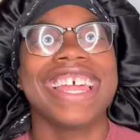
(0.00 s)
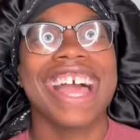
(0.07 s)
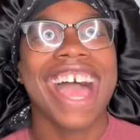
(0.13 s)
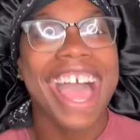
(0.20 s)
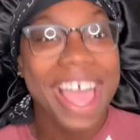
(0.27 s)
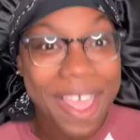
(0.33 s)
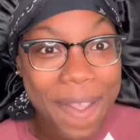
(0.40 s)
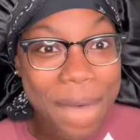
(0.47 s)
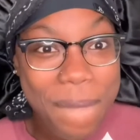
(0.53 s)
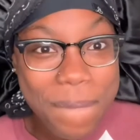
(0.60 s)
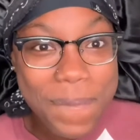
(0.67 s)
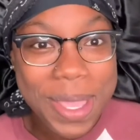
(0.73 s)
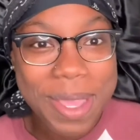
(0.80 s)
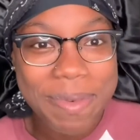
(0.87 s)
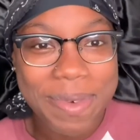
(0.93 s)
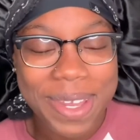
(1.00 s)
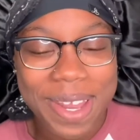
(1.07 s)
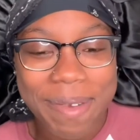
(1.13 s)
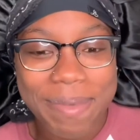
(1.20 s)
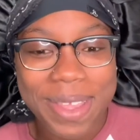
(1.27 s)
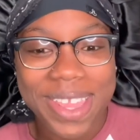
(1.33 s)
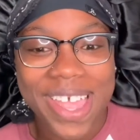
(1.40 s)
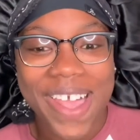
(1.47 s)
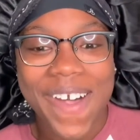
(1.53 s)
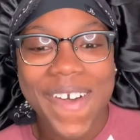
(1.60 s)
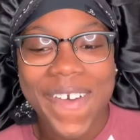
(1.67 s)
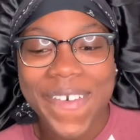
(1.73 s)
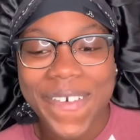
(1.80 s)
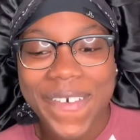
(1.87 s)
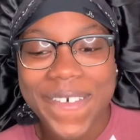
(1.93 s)
I am me, but I mean, like,
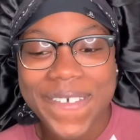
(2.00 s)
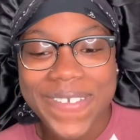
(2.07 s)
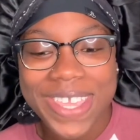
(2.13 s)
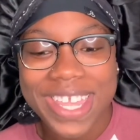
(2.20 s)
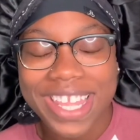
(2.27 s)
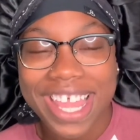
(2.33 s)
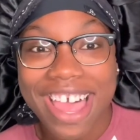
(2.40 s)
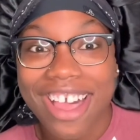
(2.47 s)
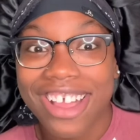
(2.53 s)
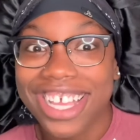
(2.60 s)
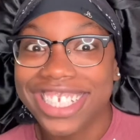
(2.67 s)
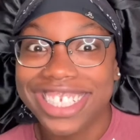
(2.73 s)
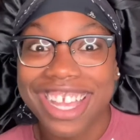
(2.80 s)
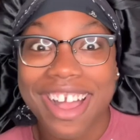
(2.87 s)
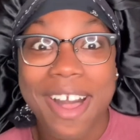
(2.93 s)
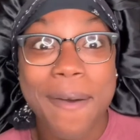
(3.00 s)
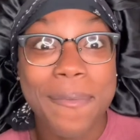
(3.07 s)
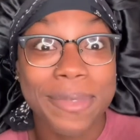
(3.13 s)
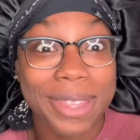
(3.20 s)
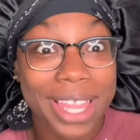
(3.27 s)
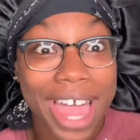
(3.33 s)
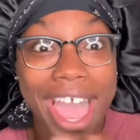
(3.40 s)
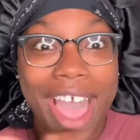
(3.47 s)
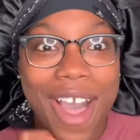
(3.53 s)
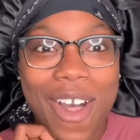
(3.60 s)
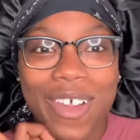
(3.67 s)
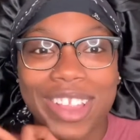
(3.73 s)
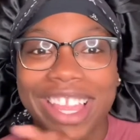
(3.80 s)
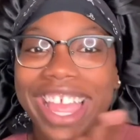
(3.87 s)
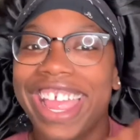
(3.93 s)
all goofy and loud, because y'all, I'm
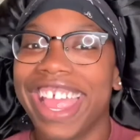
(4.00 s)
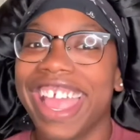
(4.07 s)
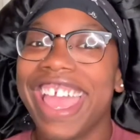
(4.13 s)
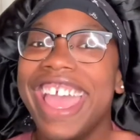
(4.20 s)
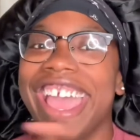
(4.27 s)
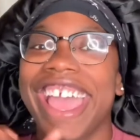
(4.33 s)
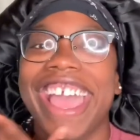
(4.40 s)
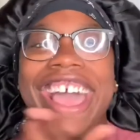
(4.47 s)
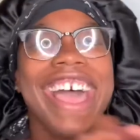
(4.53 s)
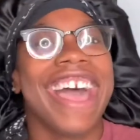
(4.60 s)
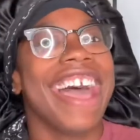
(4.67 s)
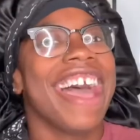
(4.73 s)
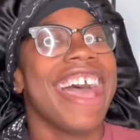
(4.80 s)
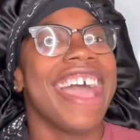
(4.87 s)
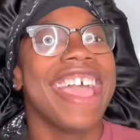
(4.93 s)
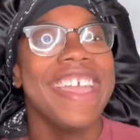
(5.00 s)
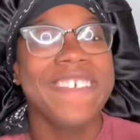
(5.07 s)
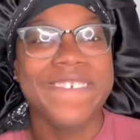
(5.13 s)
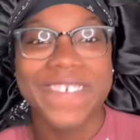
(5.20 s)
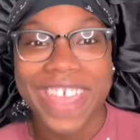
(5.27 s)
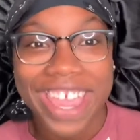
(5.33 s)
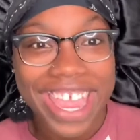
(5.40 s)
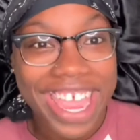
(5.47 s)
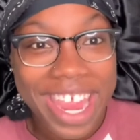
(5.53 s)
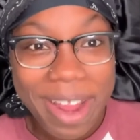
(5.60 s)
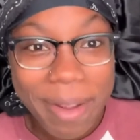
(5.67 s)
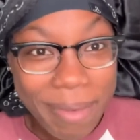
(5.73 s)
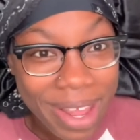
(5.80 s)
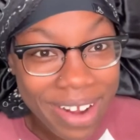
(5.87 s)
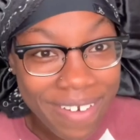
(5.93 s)
loud. Like, if
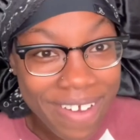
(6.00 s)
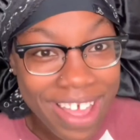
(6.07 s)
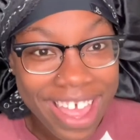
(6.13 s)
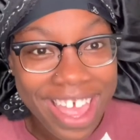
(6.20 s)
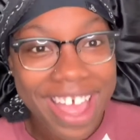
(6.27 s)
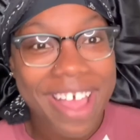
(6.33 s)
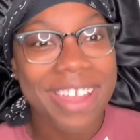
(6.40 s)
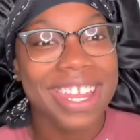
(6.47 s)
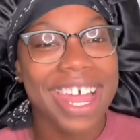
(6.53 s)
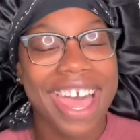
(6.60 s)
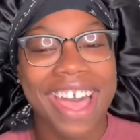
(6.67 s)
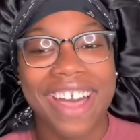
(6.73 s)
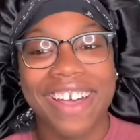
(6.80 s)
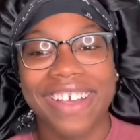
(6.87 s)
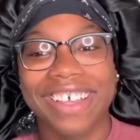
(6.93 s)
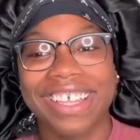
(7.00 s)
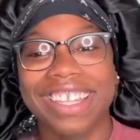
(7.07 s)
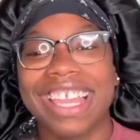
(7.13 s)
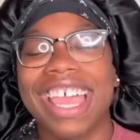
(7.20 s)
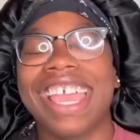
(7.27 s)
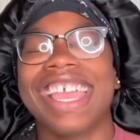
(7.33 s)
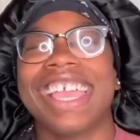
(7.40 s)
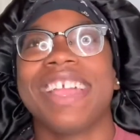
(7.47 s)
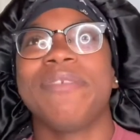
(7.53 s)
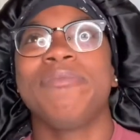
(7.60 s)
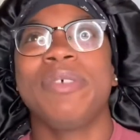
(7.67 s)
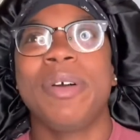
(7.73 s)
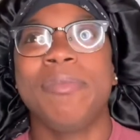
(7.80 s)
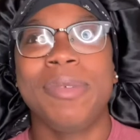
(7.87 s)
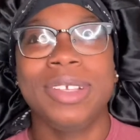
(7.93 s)
everybody quiet, I'm loud. Like,
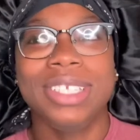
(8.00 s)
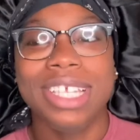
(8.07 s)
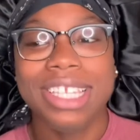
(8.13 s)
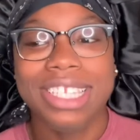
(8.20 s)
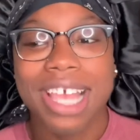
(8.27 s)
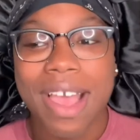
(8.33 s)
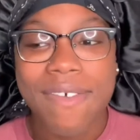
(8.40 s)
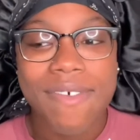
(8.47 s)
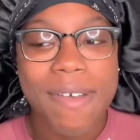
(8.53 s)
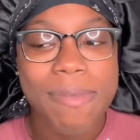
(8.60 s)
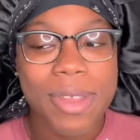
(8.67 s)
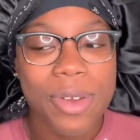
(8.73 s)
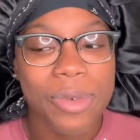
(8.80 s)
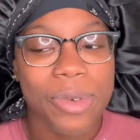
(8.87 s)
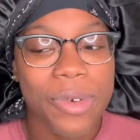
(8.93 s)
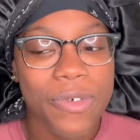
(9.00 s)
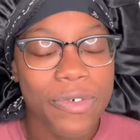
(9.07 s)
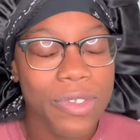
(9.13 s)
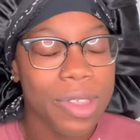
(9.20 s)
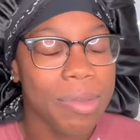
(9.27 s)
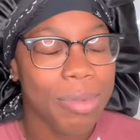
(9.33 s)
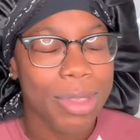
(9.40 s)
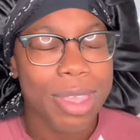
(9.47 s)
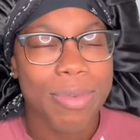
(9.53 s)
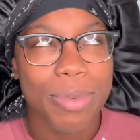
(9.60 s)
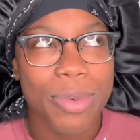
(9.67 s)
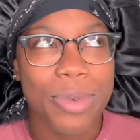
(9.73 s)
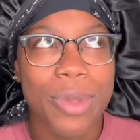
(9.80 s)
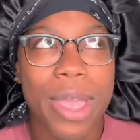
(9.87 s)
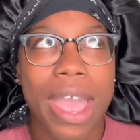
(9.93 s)
but most of the time, if I'm in a room full of
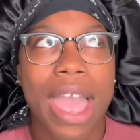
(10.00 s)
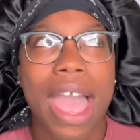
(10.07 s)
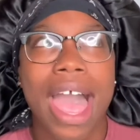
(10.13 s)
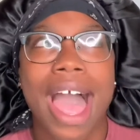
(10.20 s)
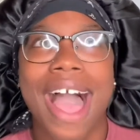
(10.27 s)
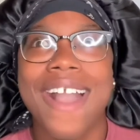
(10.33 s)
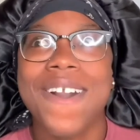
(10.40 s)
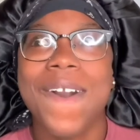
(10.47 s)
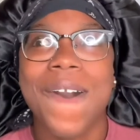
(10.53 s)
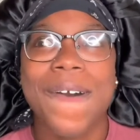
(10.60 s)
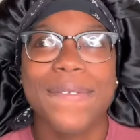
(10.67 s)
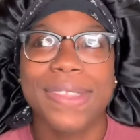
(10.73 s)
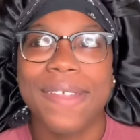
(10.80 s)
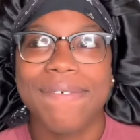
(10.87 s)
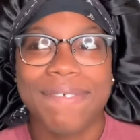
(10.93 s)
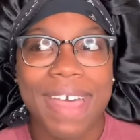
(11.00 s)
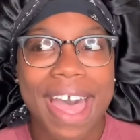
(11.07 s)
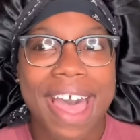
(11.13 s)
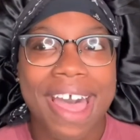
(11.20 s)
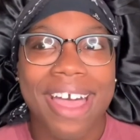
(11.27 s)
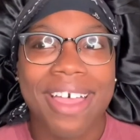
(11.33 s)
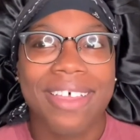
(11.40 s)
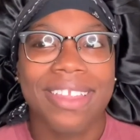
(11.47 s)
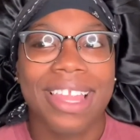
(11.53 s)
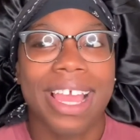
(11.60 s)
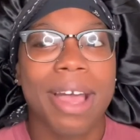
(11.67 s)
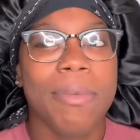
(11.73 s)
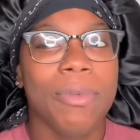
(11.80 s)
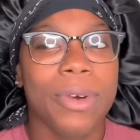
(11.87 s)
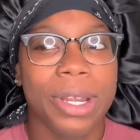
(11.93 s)
people, I go off the vibe.
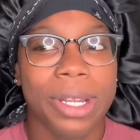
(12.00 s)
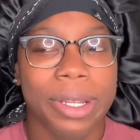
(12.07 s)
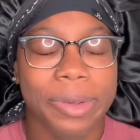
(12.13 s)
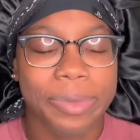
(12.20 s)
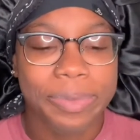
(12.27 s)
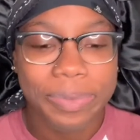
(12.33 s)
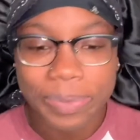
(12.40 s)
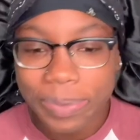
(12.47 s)
Like, I'm one of them.